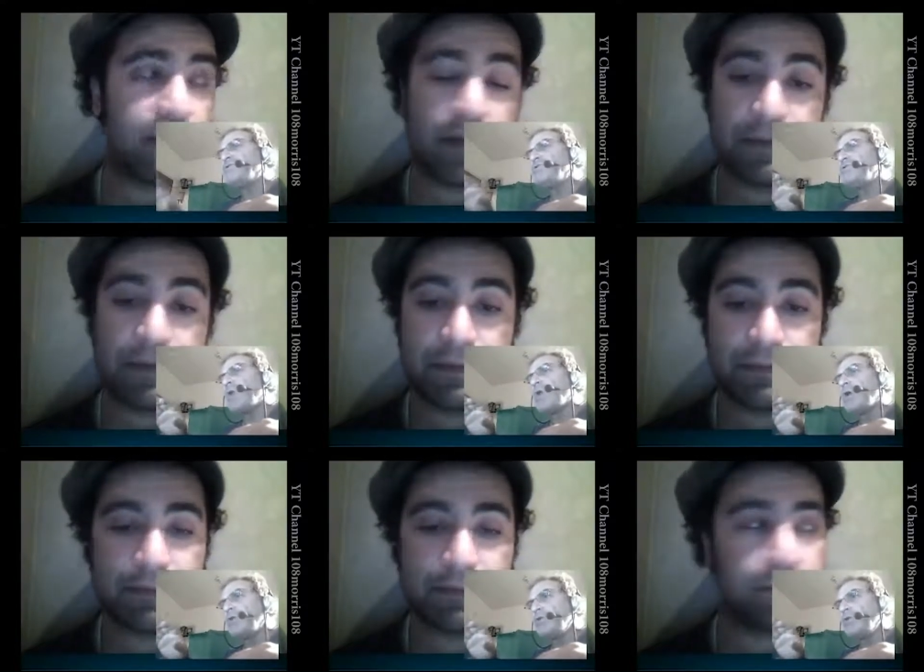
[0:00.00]
you are
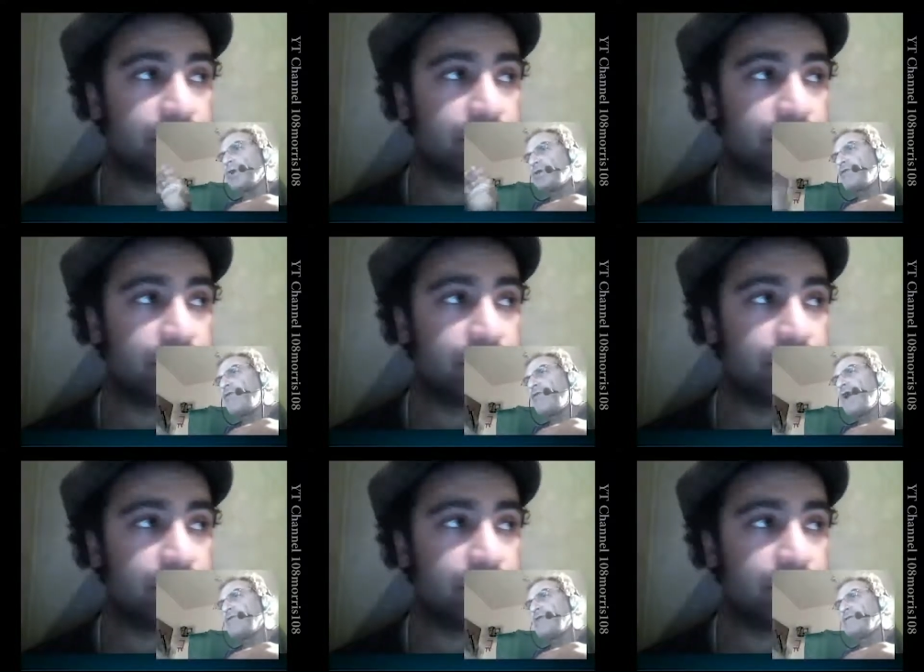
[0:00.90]
you are
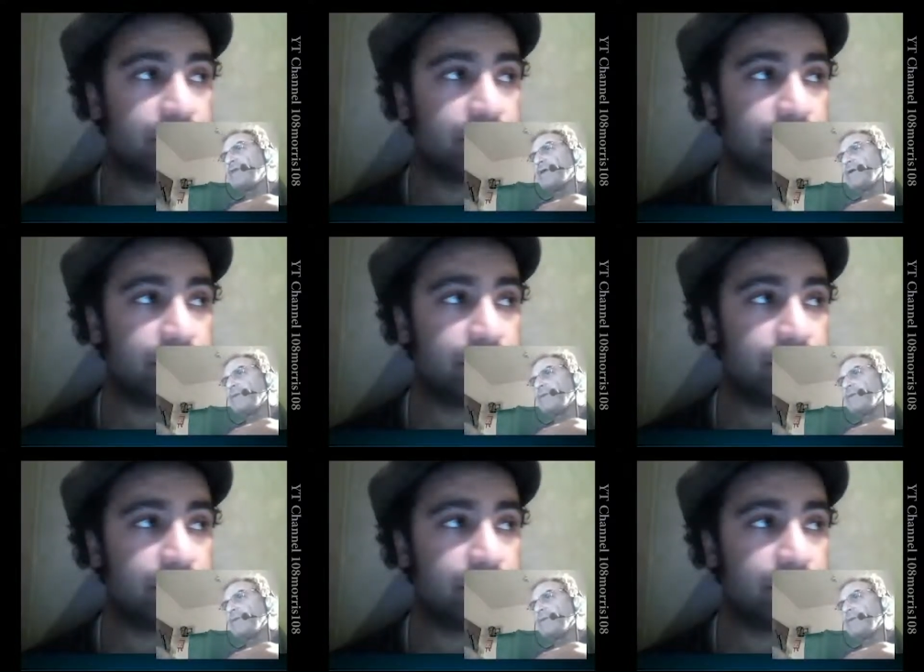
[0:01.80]
confined there.